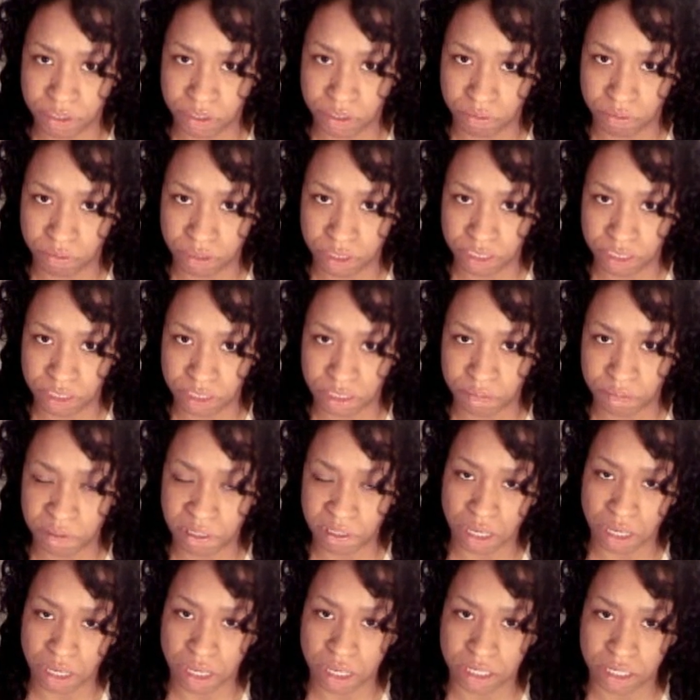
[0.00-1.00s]
doing this
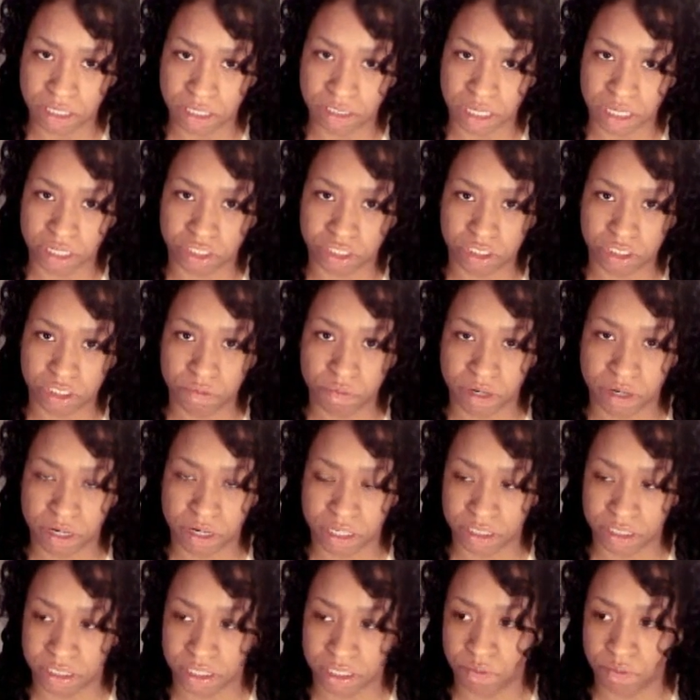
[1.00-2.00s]
because actually what I
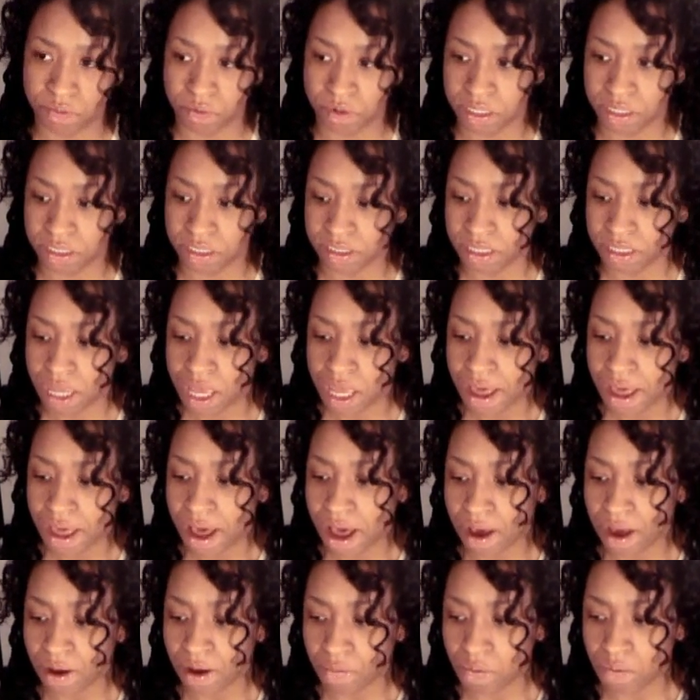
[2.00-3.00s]
did was
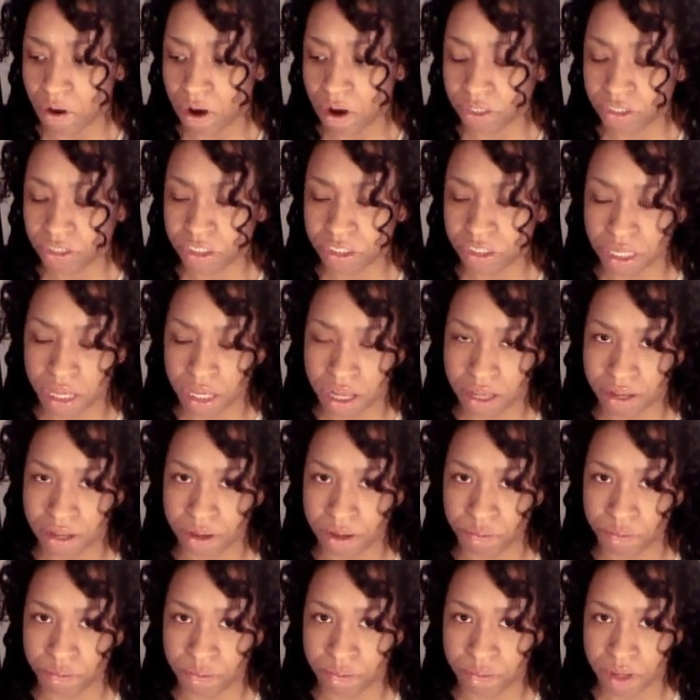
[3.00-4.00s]
I watched
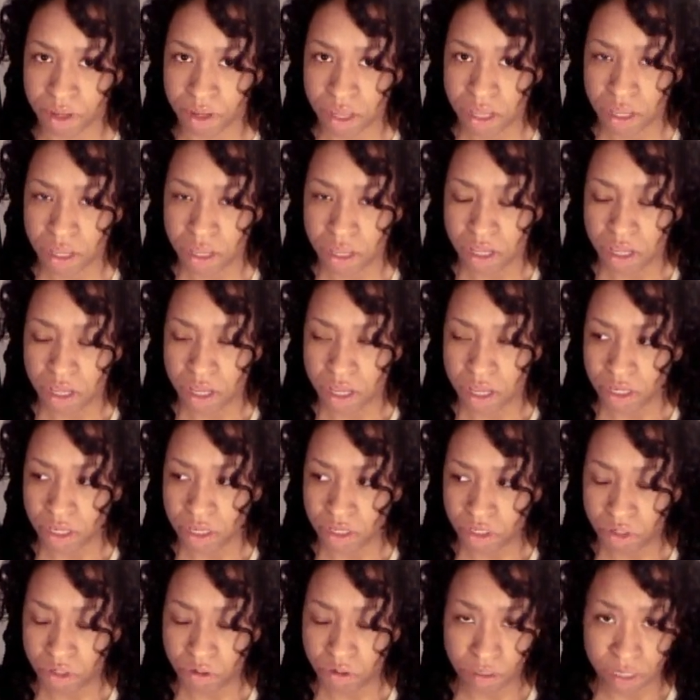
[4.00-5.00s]

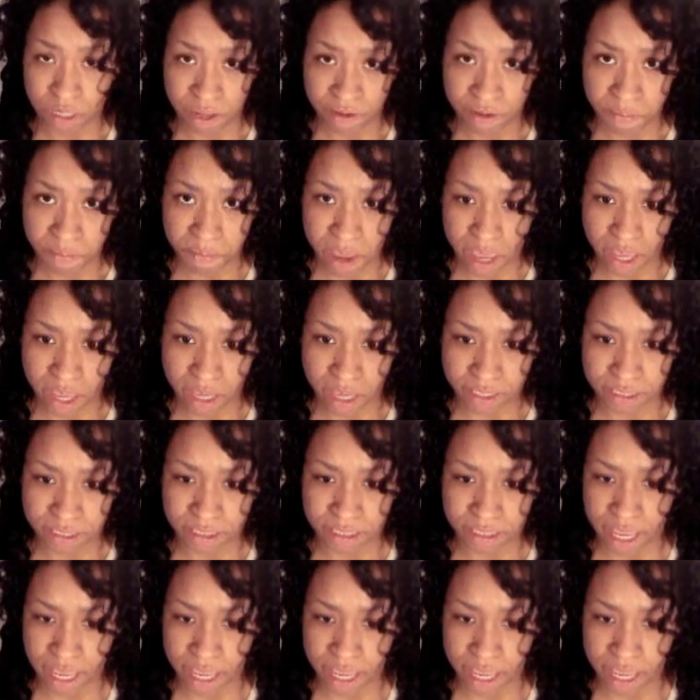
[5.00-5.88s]
You Love Megs,